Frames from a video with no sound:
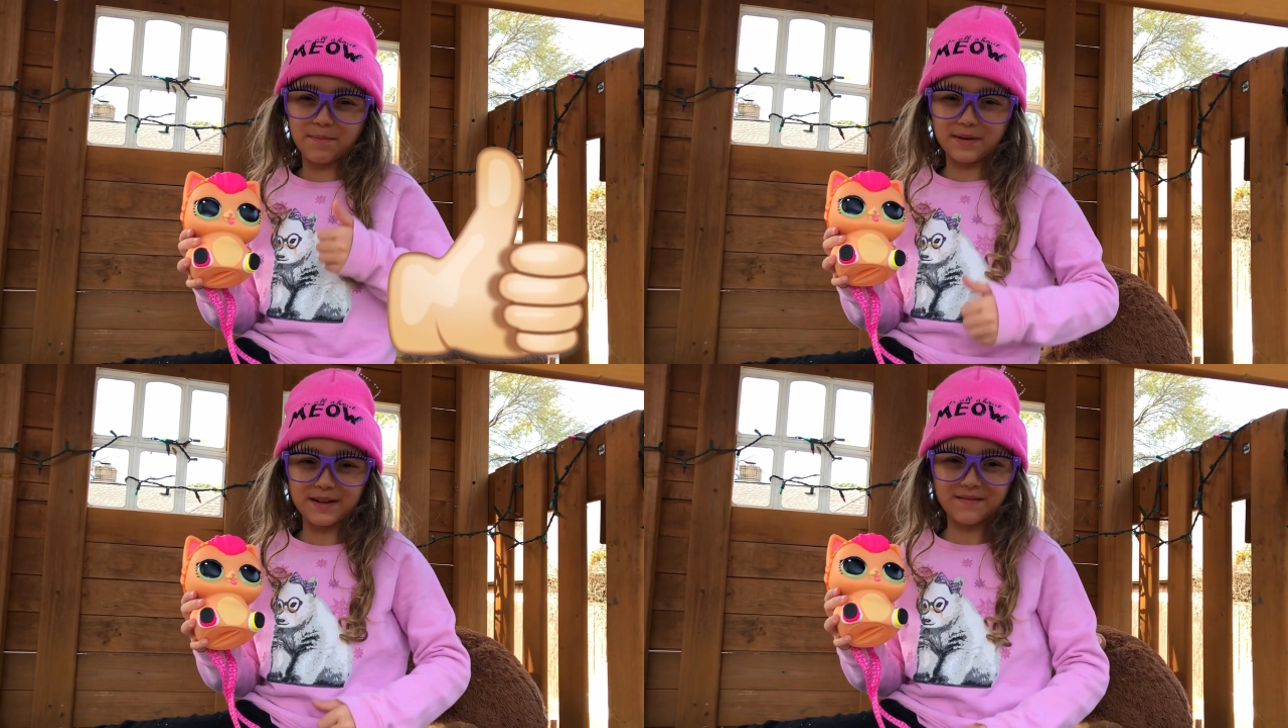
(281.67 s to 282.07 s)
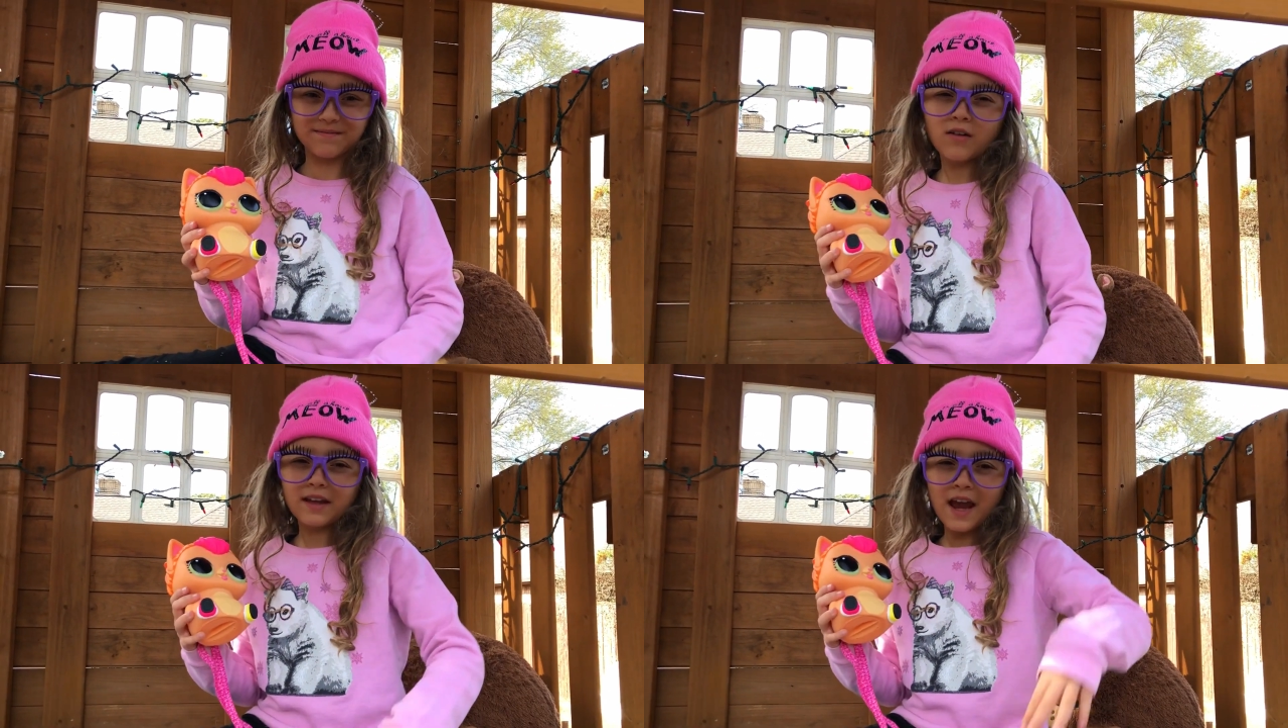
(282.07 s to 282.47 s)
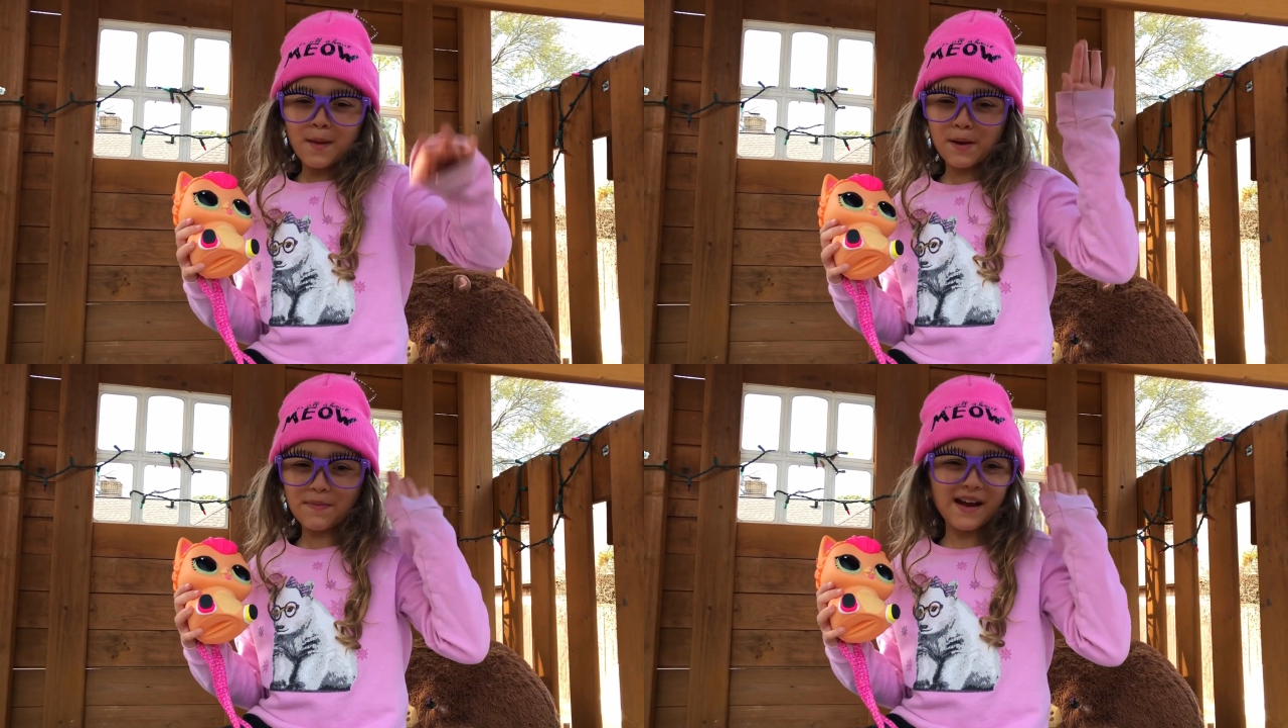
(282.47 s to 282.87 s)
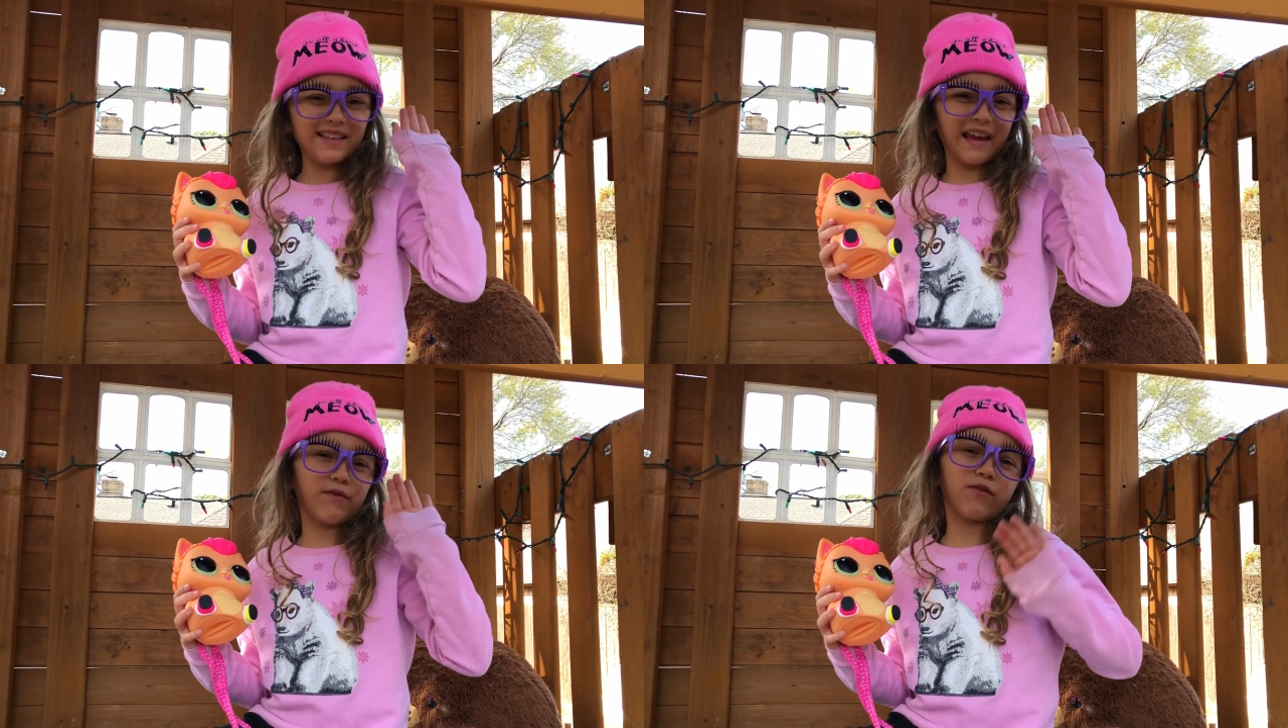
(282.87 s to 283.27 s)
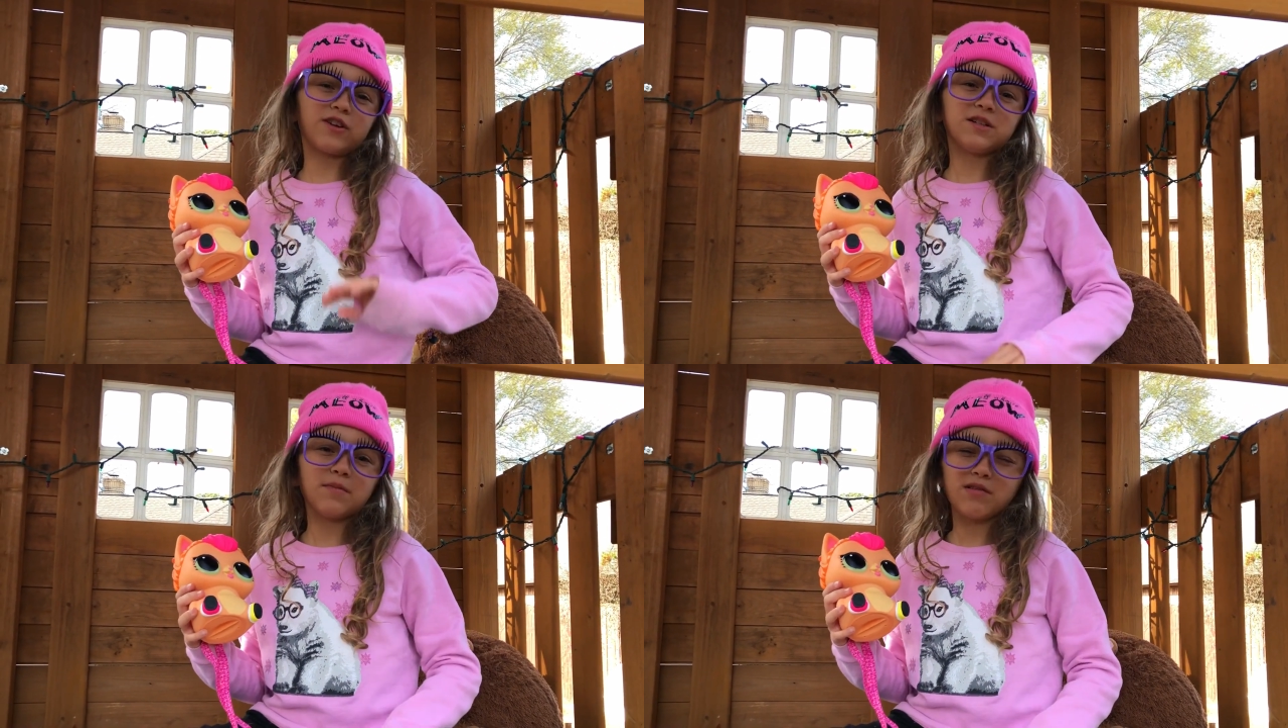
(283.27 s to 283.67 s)
Okay, bye-bye. Thank you for
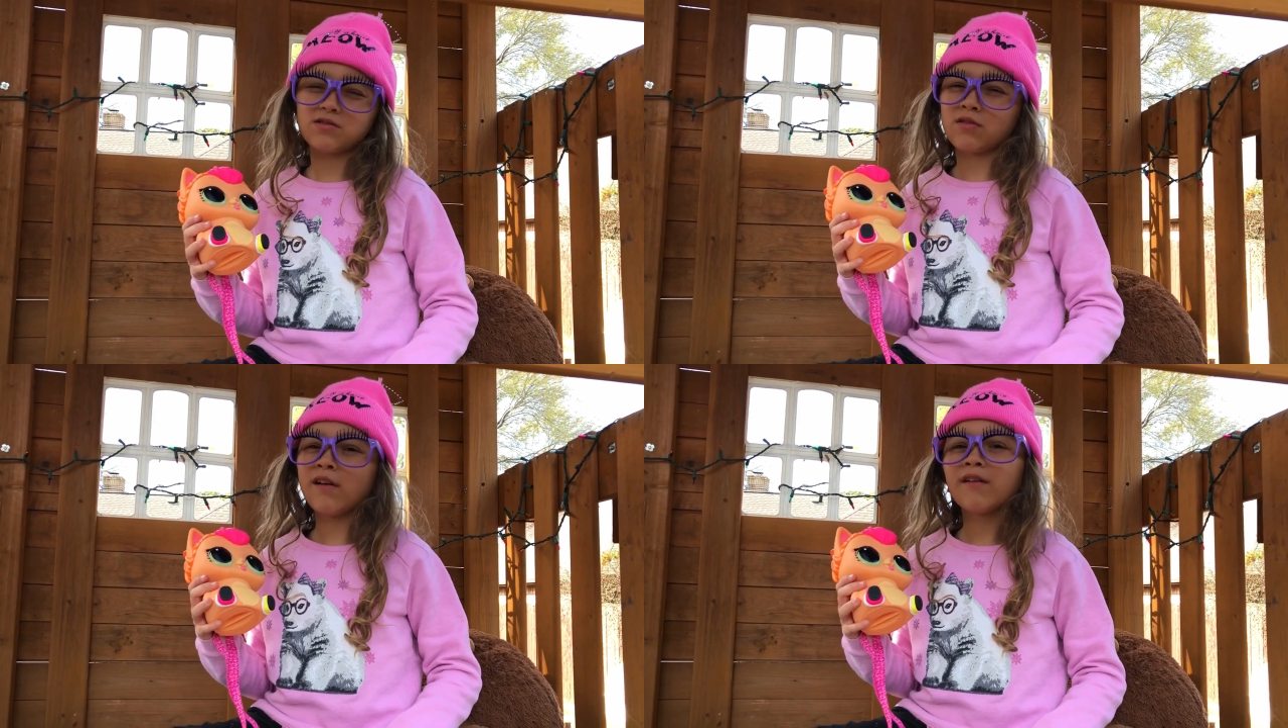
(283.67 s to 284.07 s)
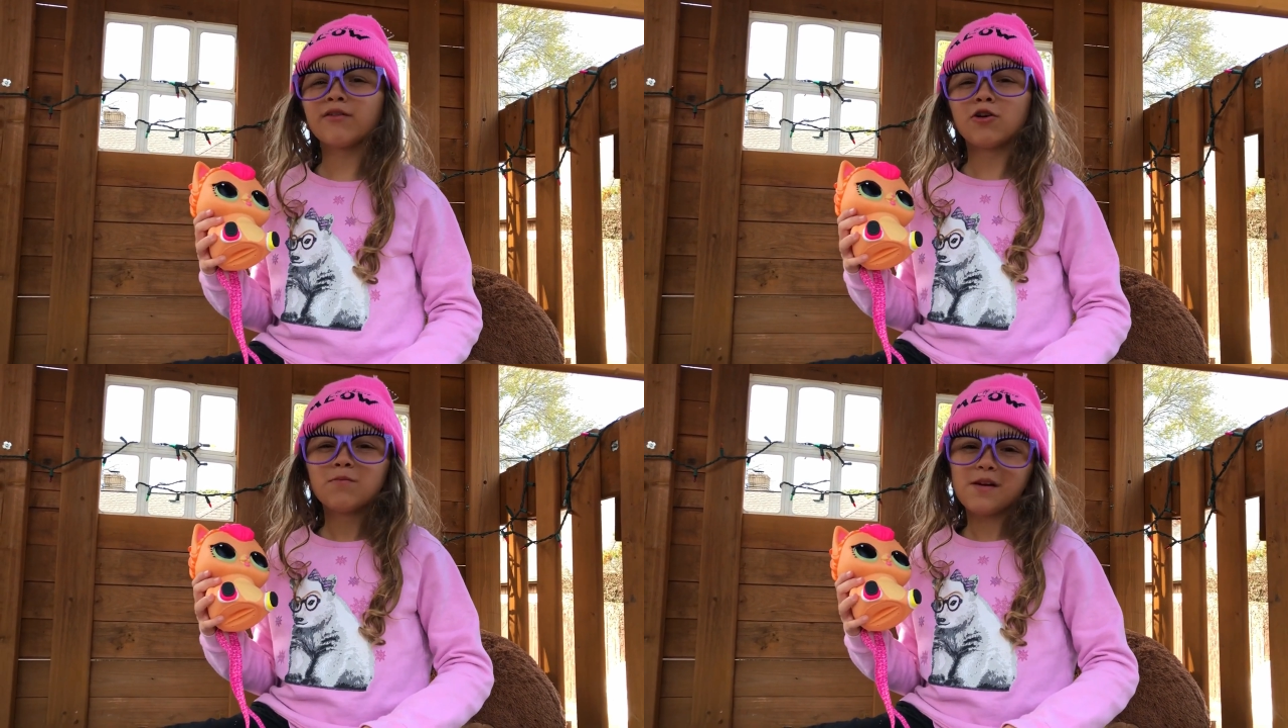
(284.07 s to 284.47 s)
watching Bella's Toy Review.